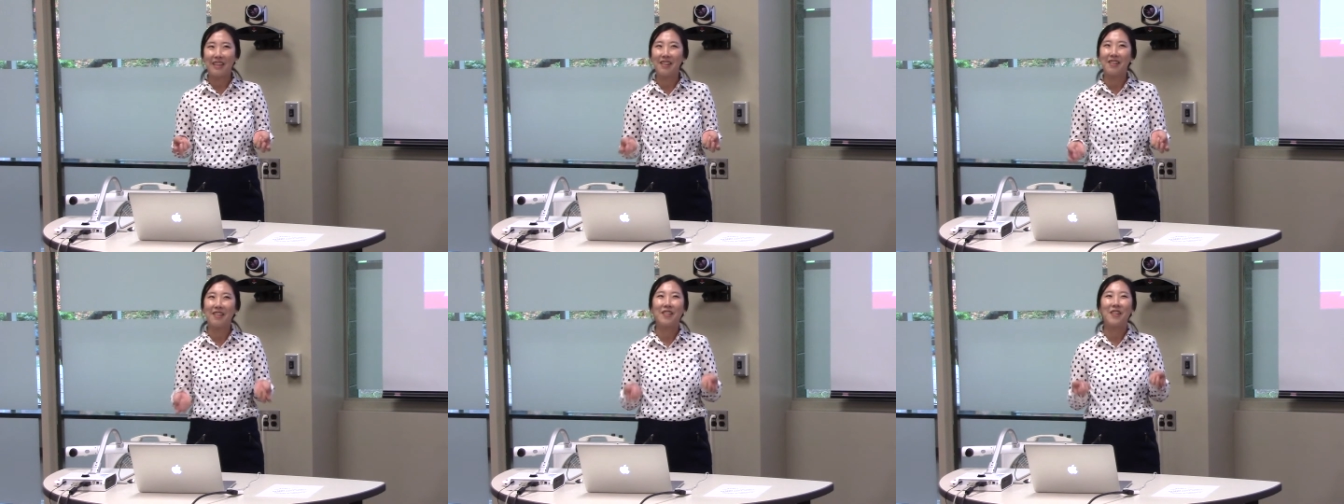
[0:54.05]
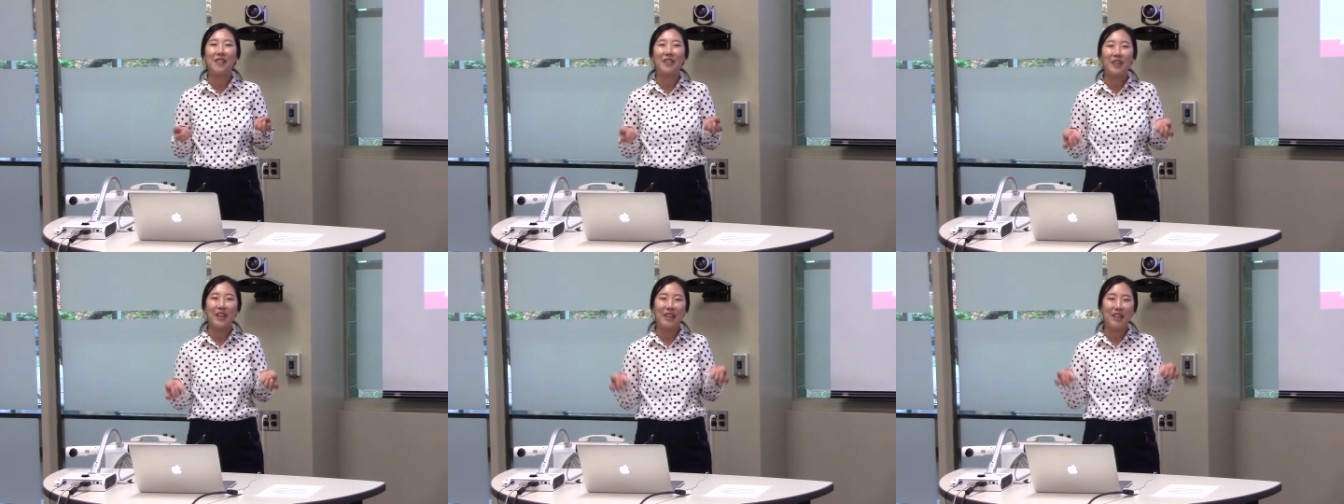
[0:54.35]

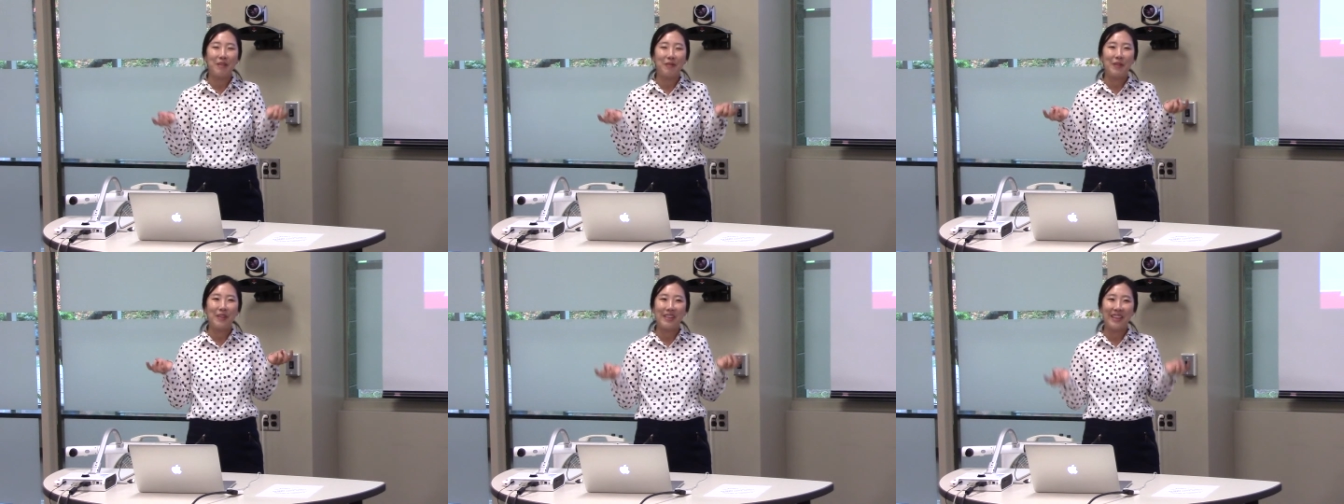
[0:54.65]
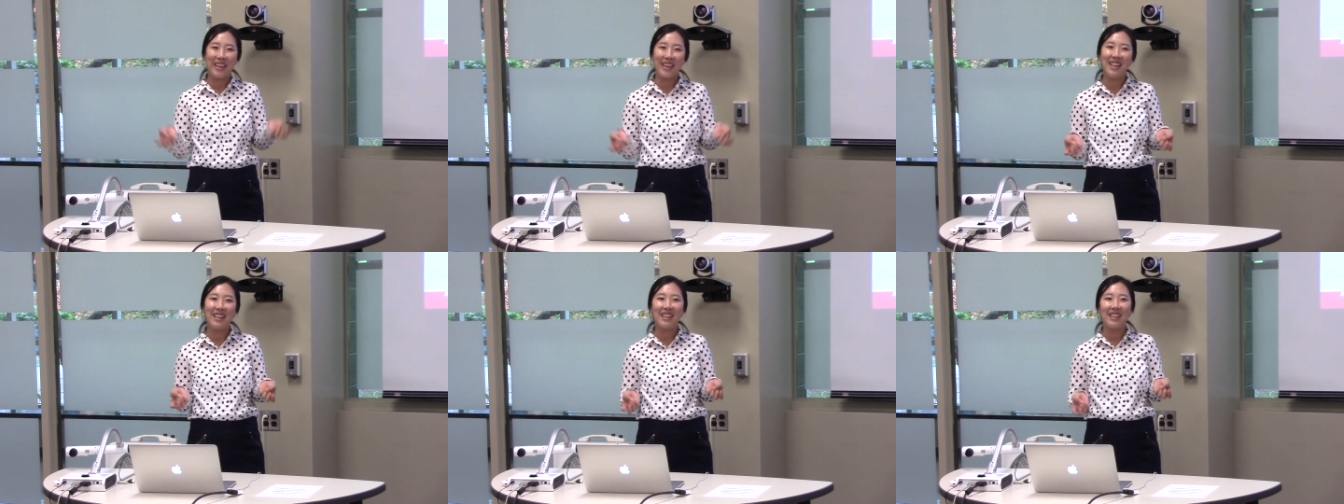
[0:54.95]
cognitive
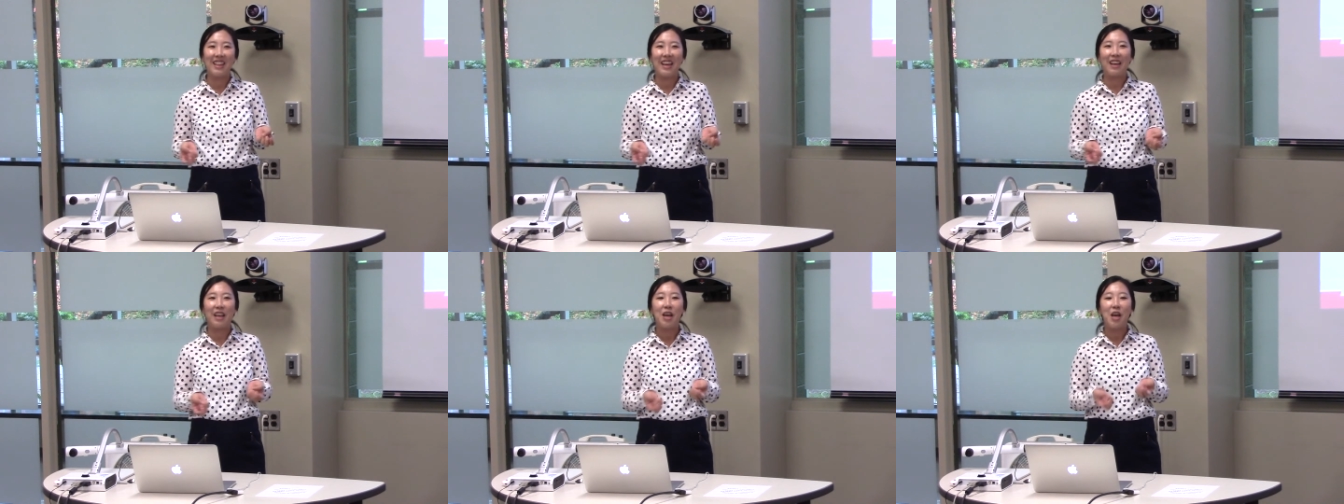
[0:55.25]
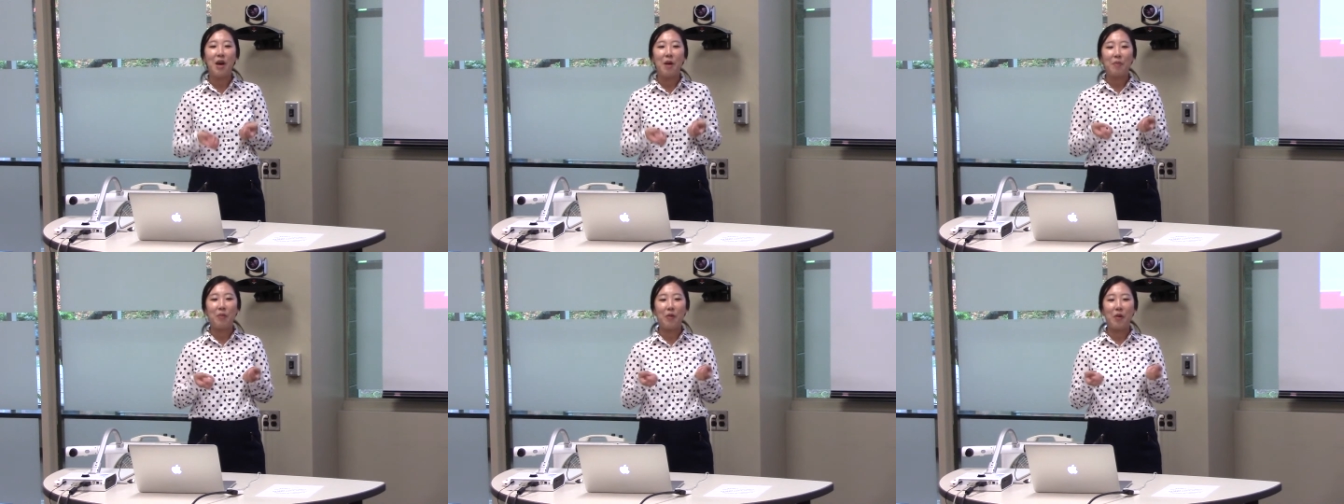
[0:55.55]
skill like
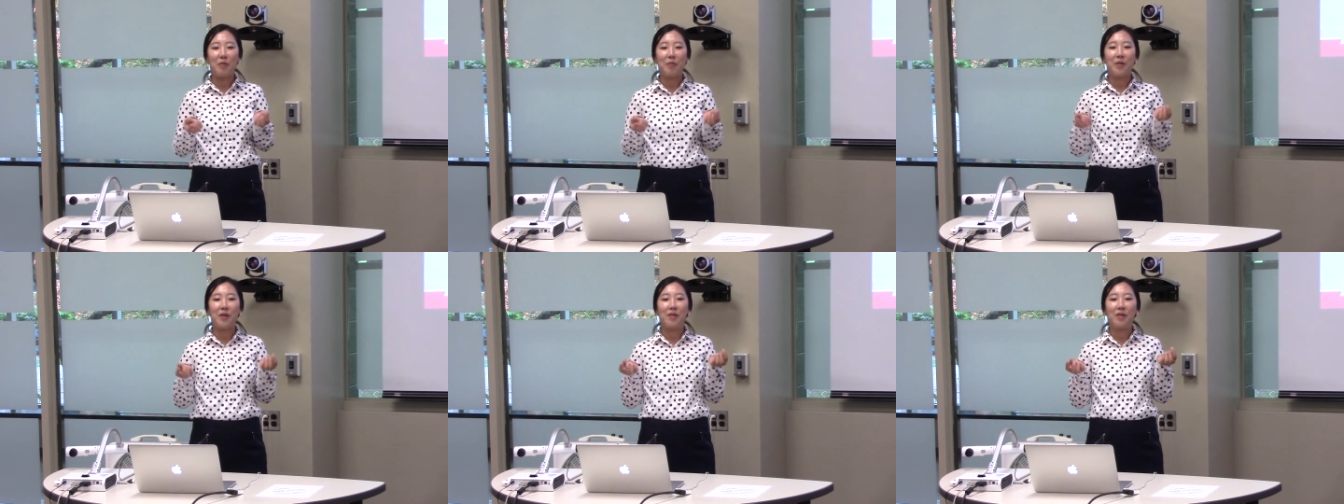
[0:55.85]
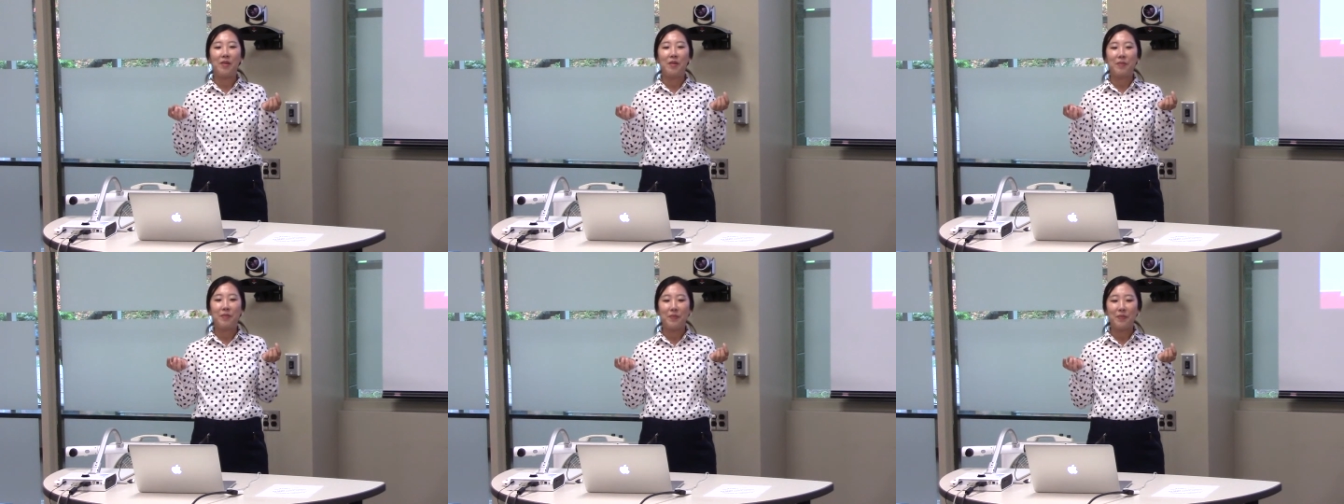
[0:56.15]
problem